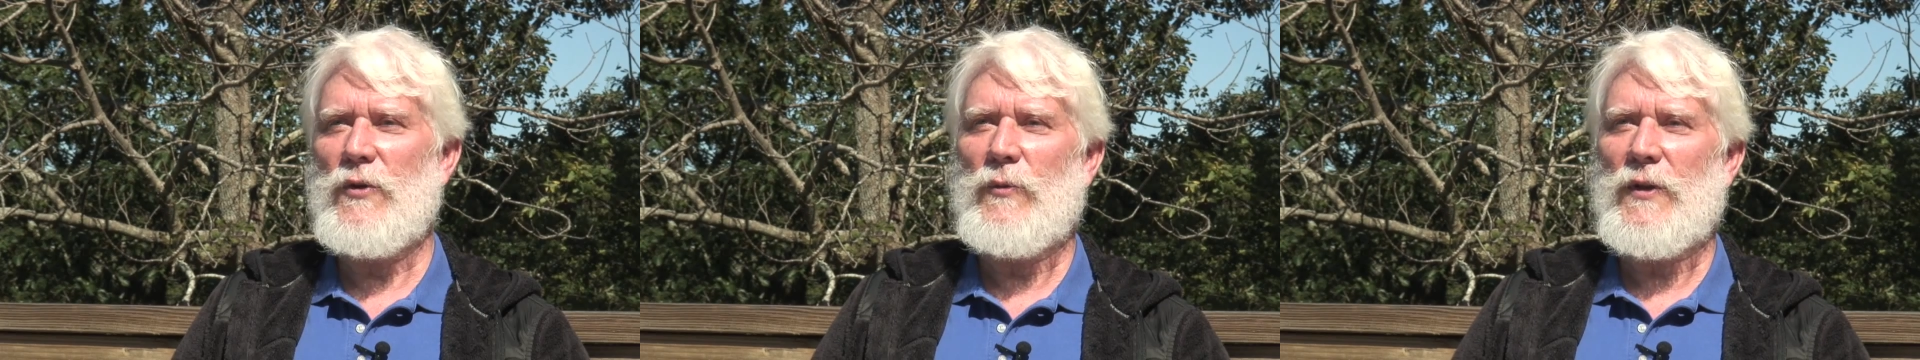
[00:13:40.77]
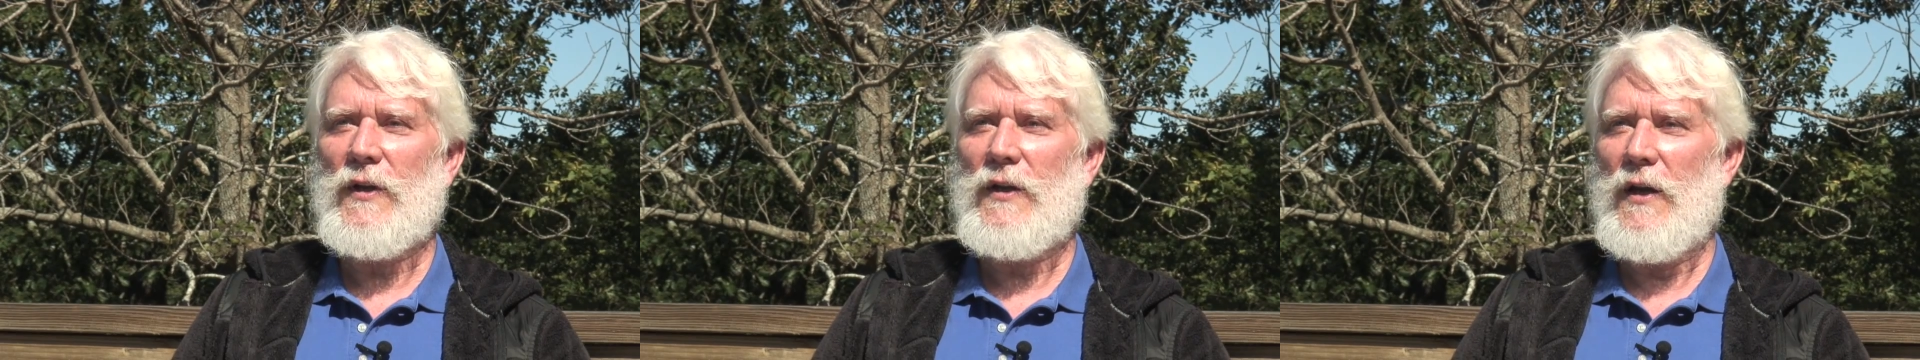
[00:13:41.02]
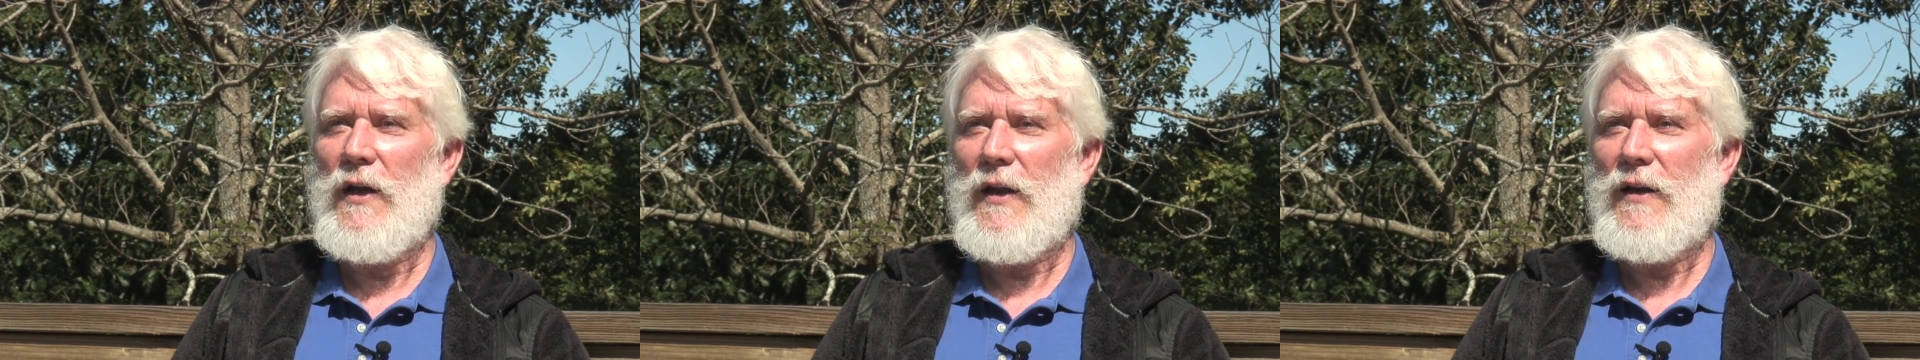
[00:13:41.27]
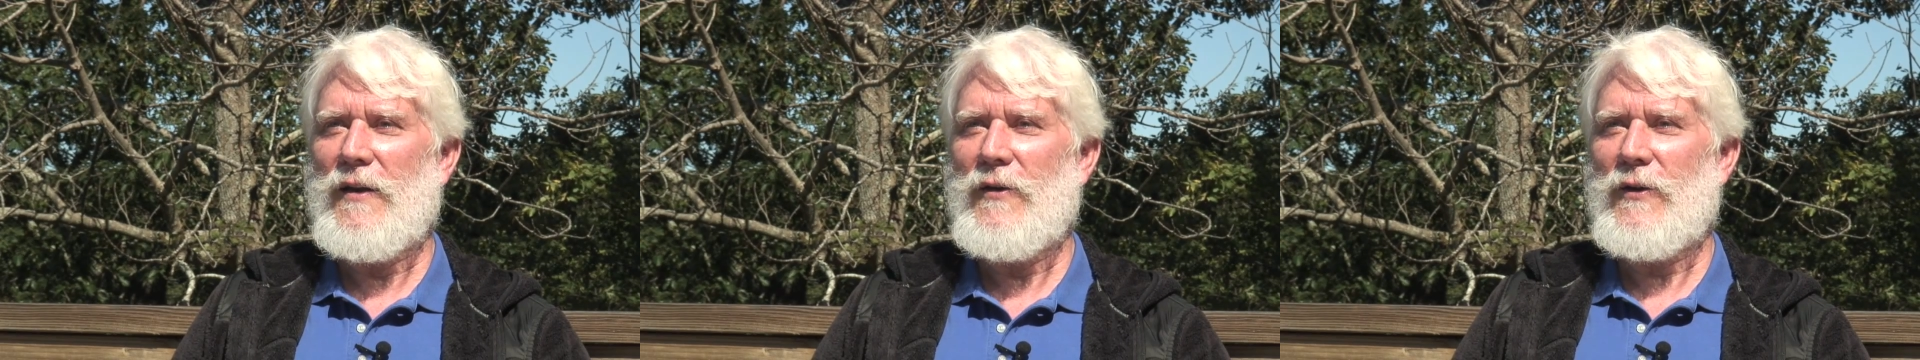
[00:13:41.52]
it with a
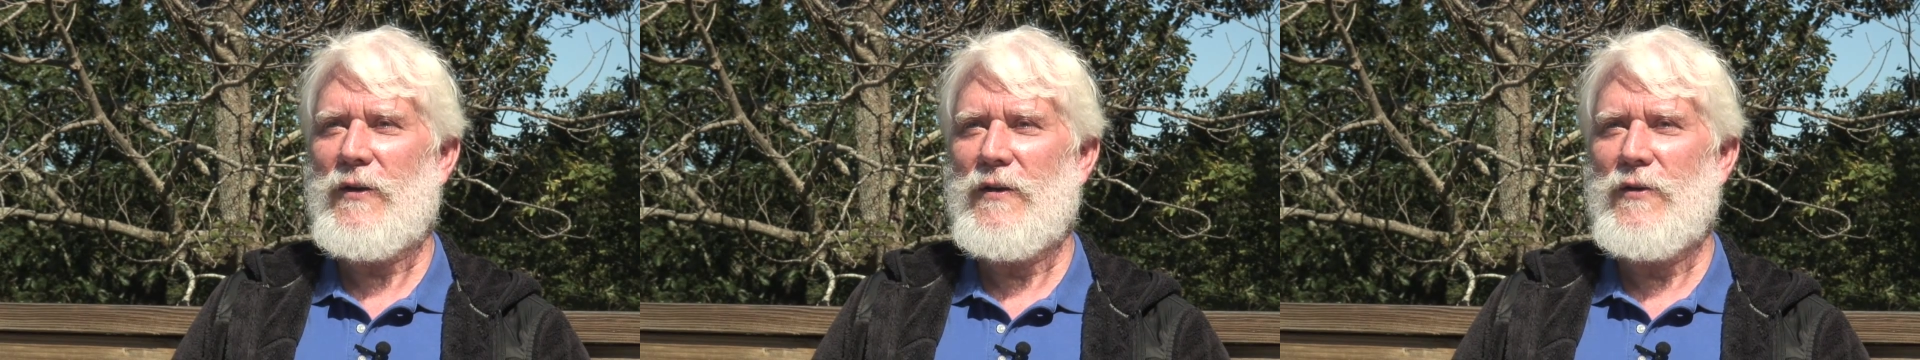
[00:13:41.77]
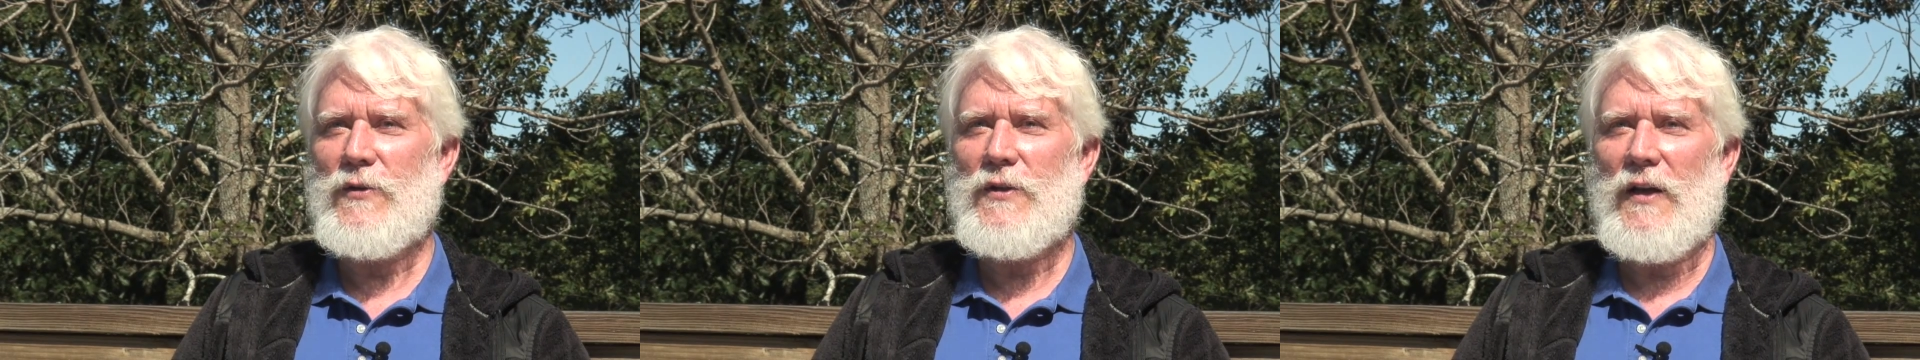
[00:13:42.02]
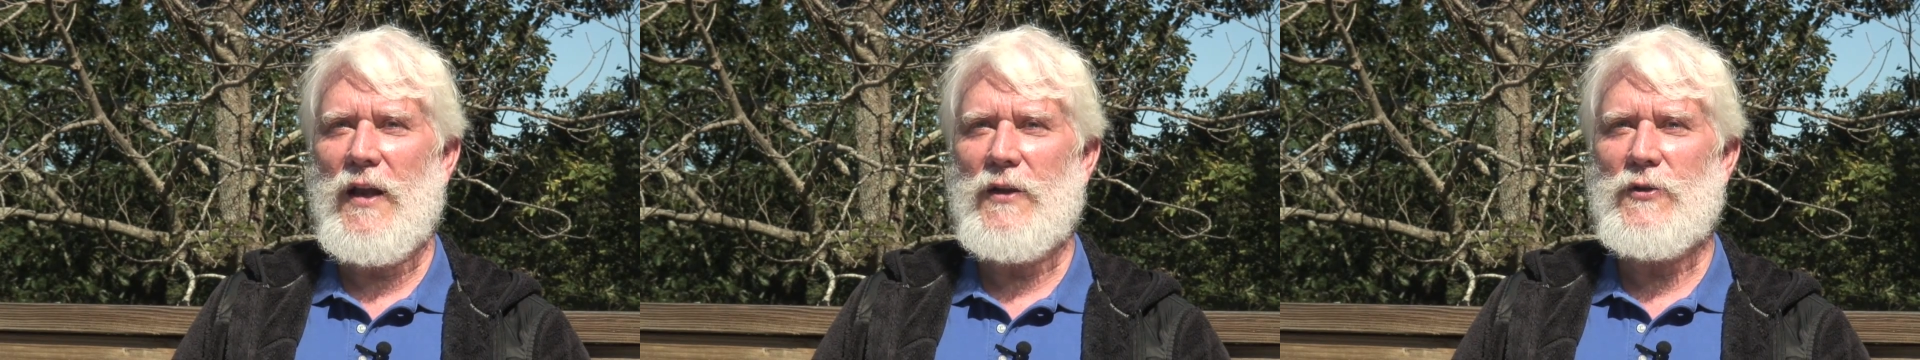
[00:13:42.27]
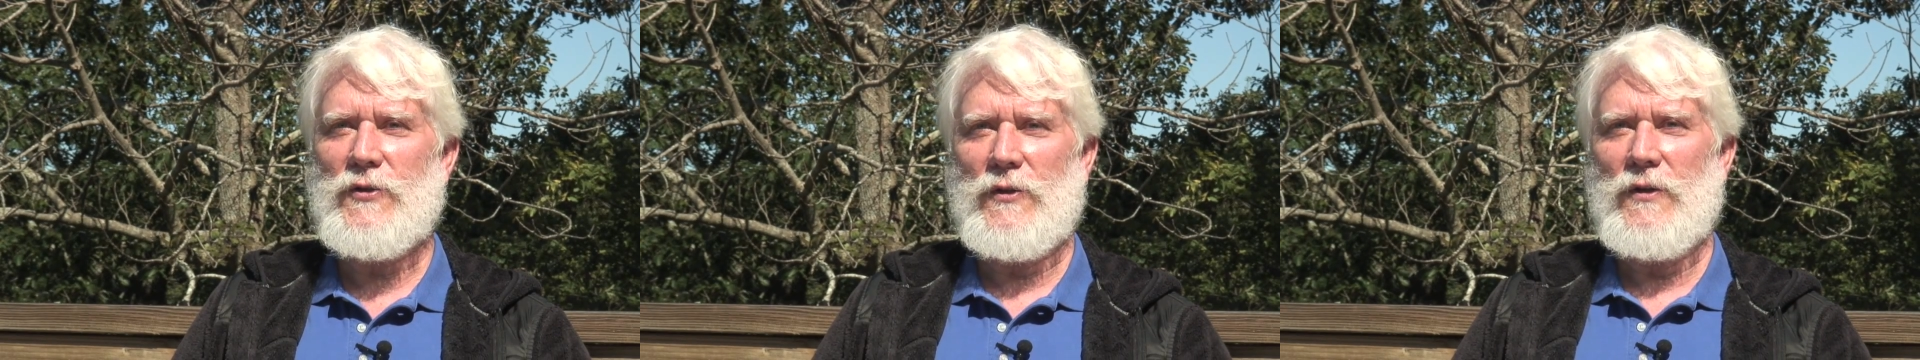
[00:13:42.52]
gun, you can use a
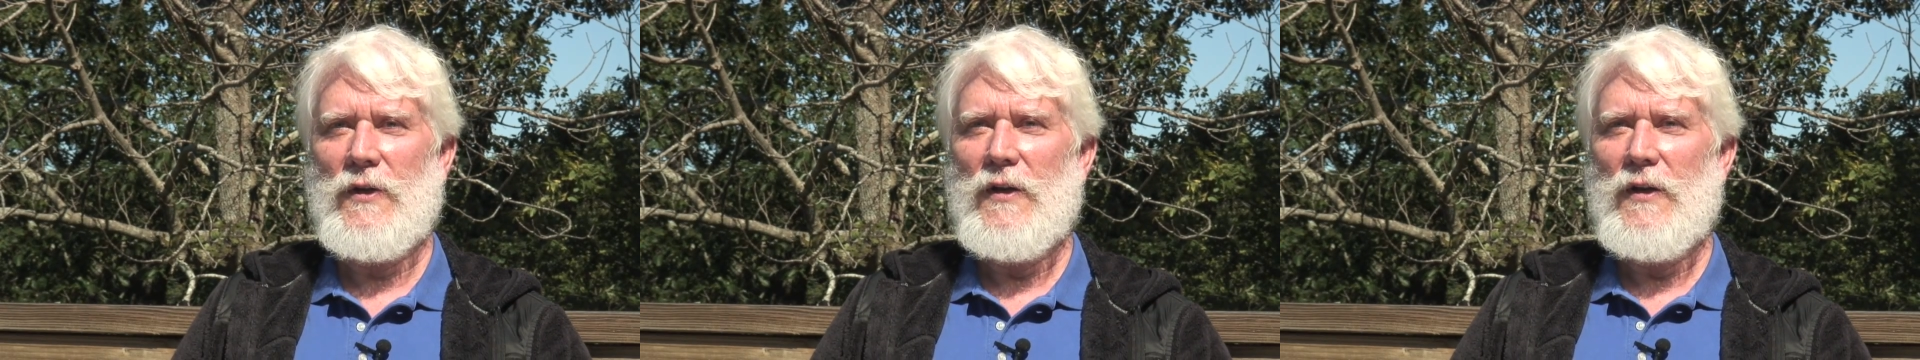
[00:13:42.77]
laser,